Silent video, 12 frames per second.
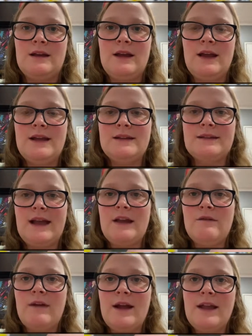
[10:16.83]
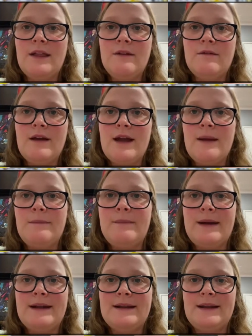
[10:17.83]
is a regular rare
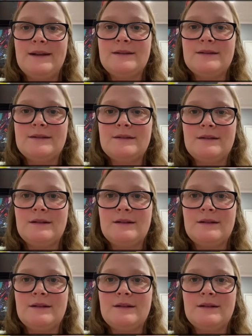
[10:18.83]
Bennett.